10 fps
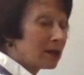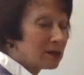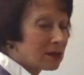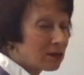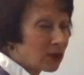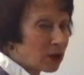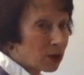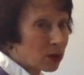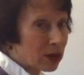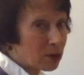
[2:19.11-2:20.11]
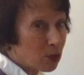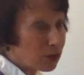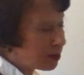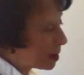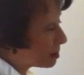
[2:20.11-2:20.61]
is this very quick
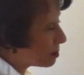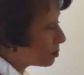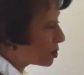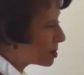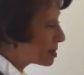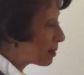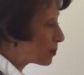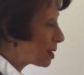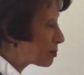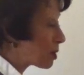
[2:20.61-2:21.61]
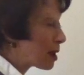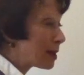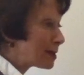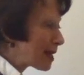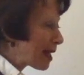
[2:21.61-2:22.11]
movement, which is left and
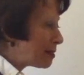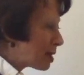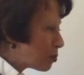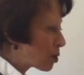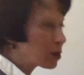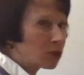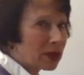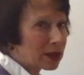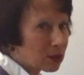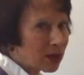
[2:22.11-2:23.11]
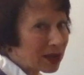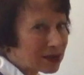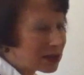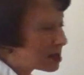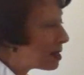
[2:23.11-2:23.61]
right, and they work together
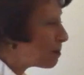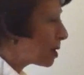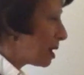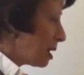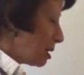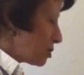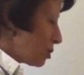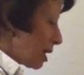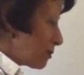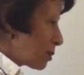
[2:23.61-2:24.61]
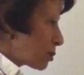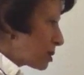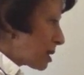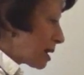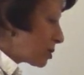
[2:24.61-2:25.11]
as a team. So you have the
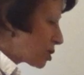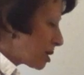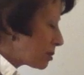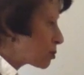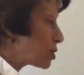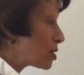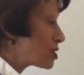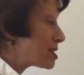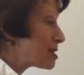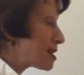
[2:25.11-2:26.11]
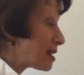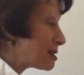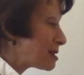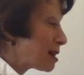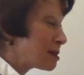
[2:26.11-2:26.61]
rotation, and the rotation
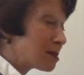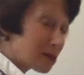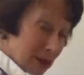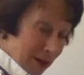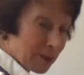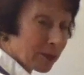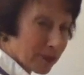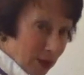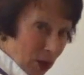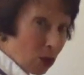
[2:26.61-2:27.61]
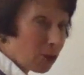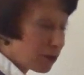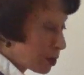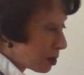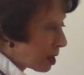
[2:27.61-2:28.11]
sends us
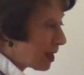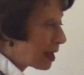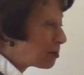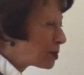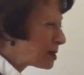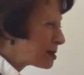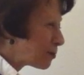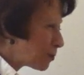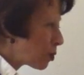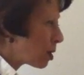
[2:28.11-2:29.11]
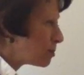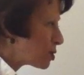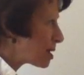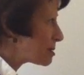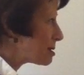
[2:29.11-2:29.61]
over and brings the forearm
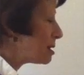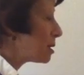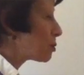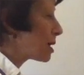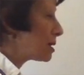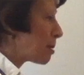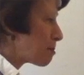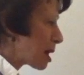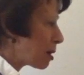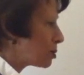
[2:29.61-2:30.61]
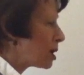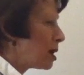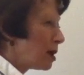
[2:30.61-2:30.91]
just in the right amount